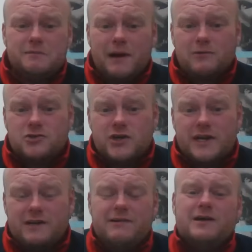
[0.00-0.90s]
pound
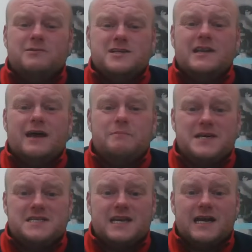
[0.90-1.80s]
training grounds and that
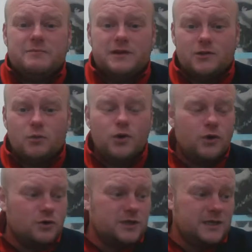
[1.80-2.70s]
best academy in the
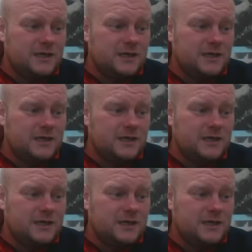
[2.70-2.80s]
world,